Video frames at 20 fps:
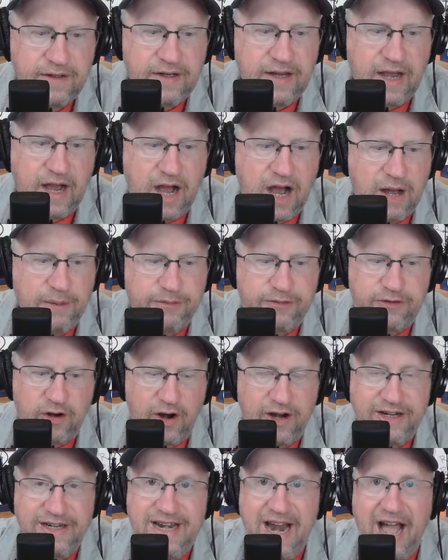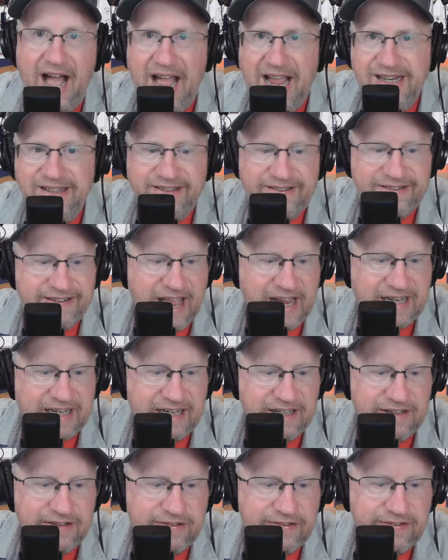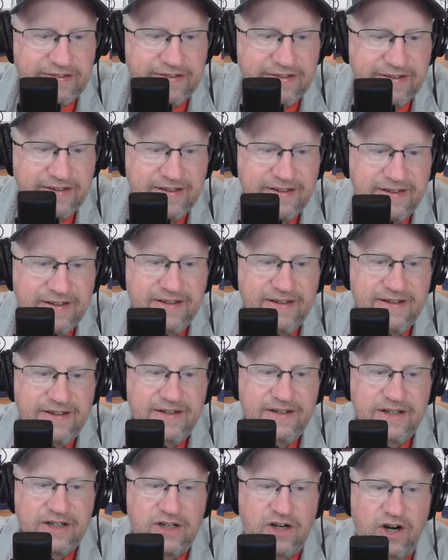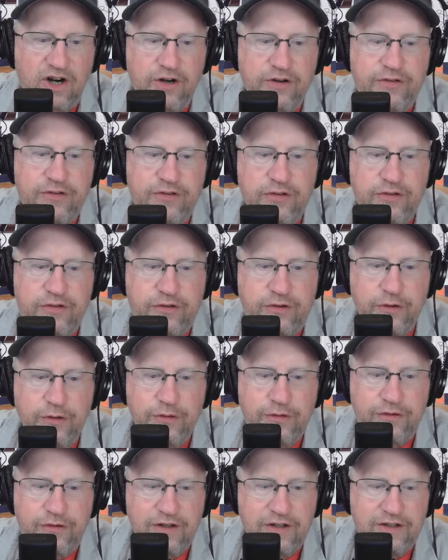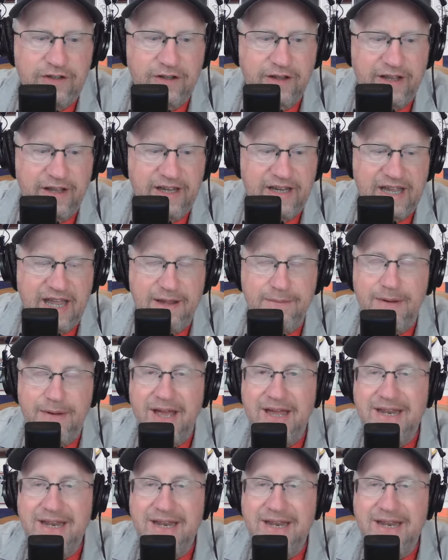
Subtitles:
Yeah, I'm sorry. 9 seconds. Carson Soucy, delay of game.